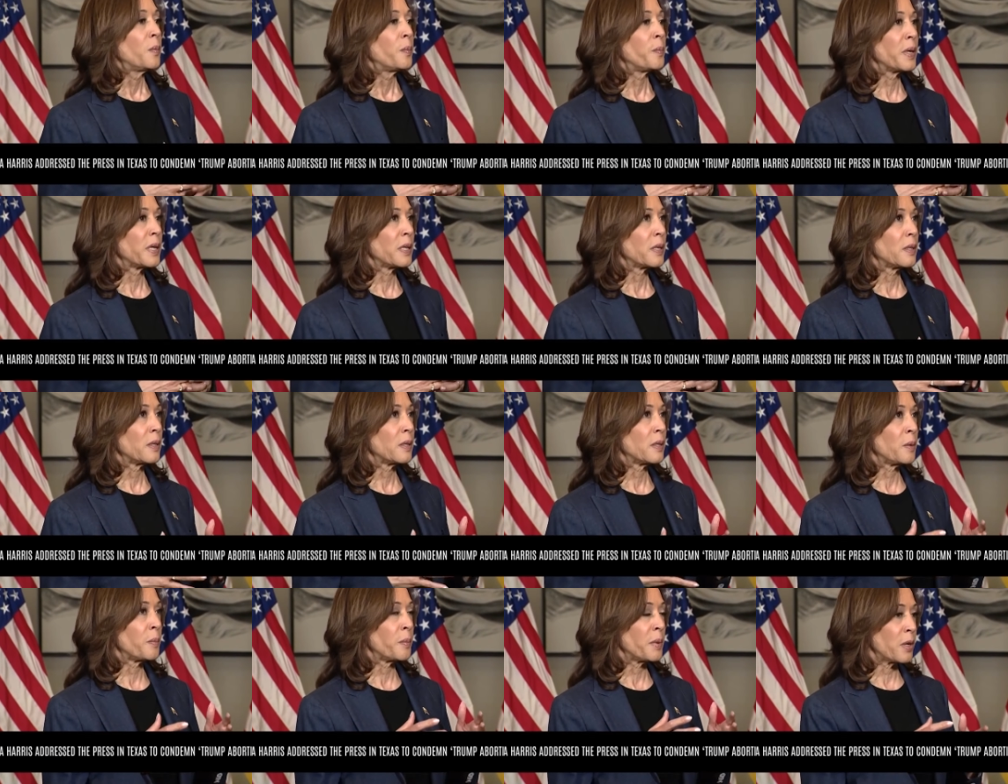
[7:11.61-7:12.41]

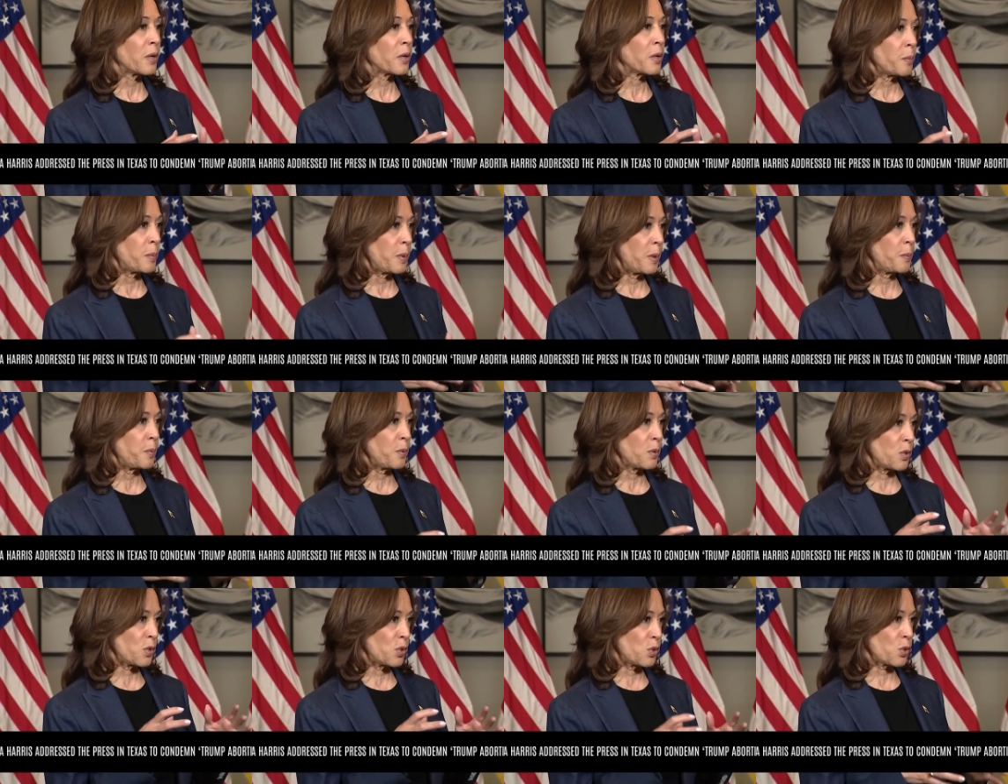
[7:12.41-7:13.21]
But the American
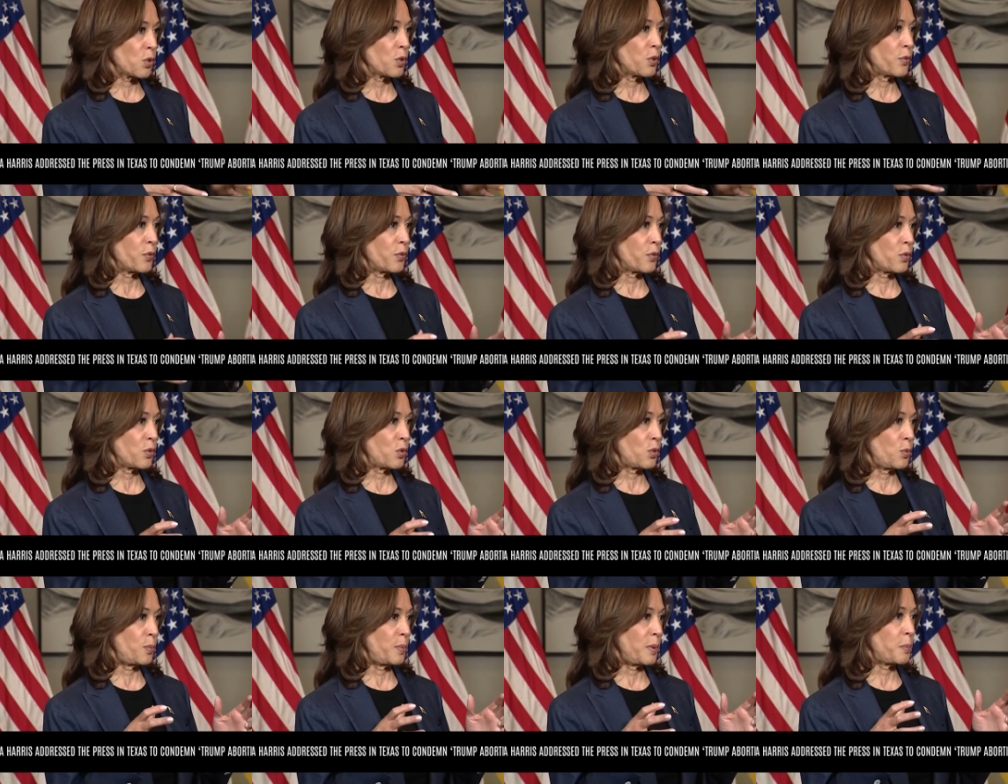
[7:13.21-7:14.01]
people deserve
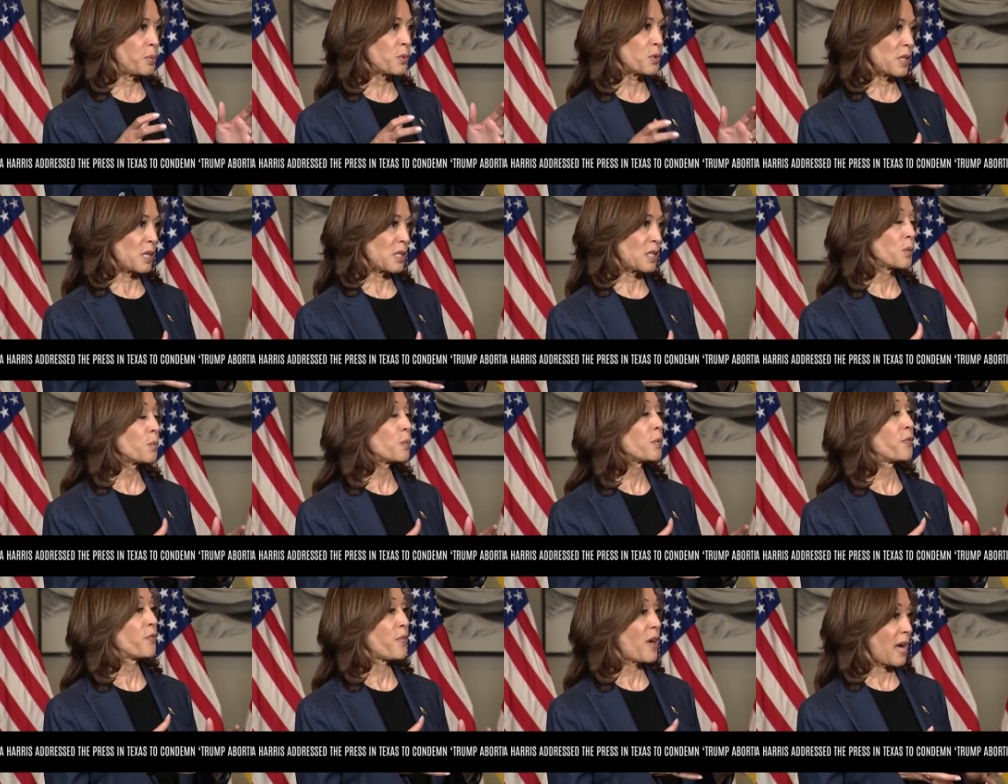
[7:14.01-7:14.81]
to be presented
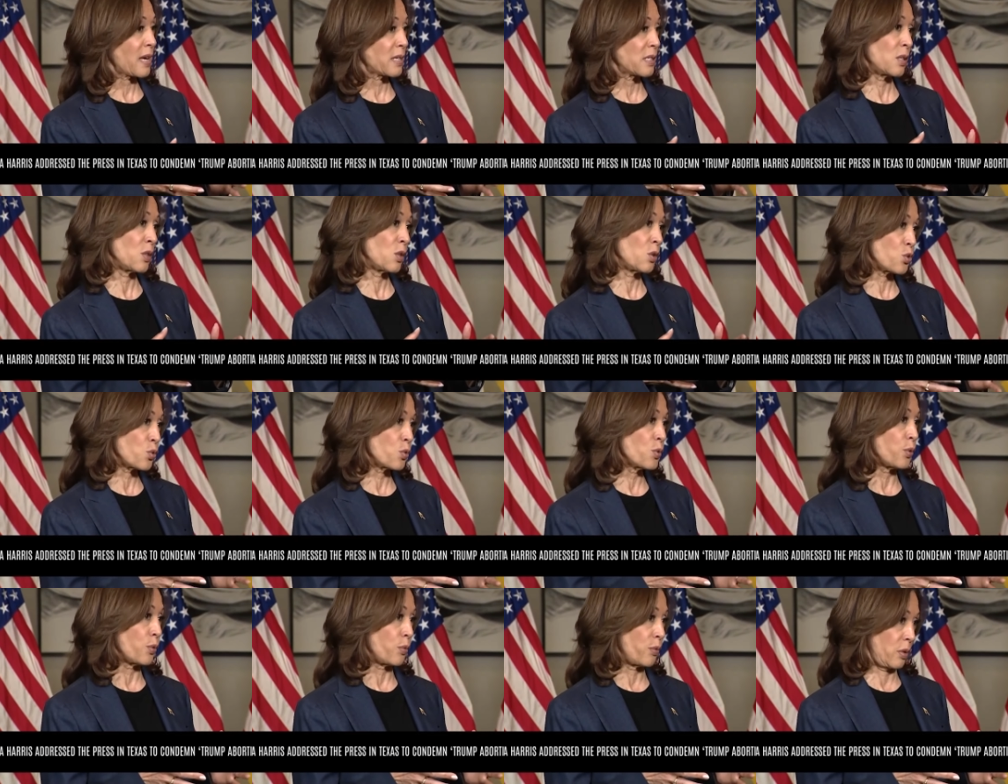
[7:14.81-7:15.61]
with facts and the
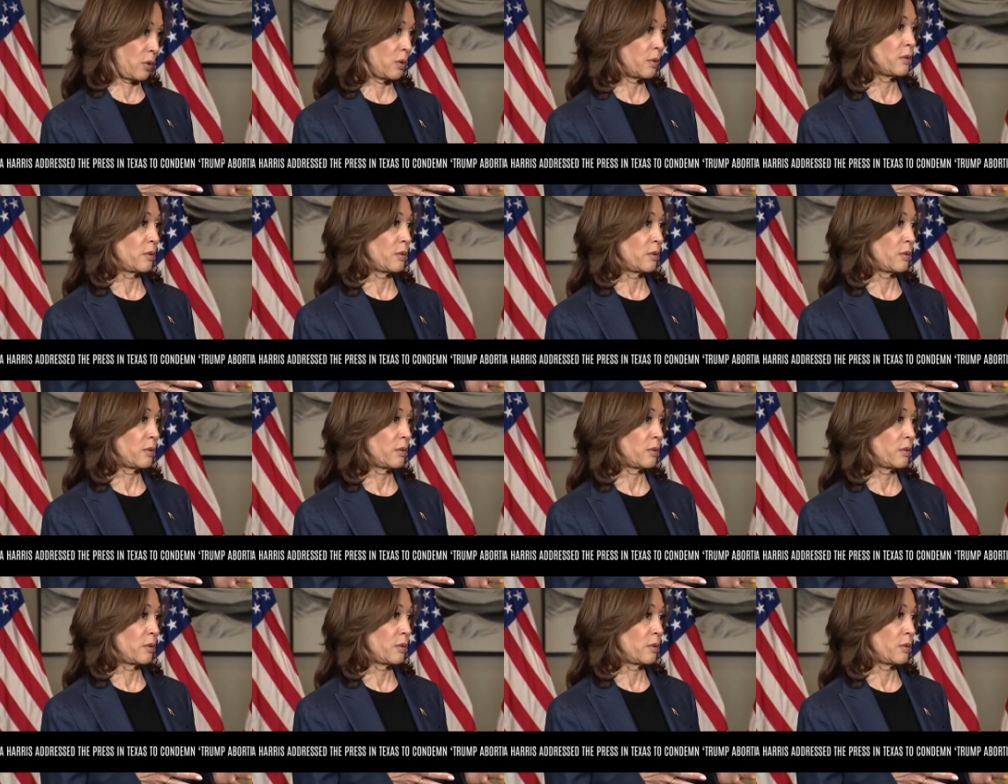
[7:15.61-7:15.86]
truth.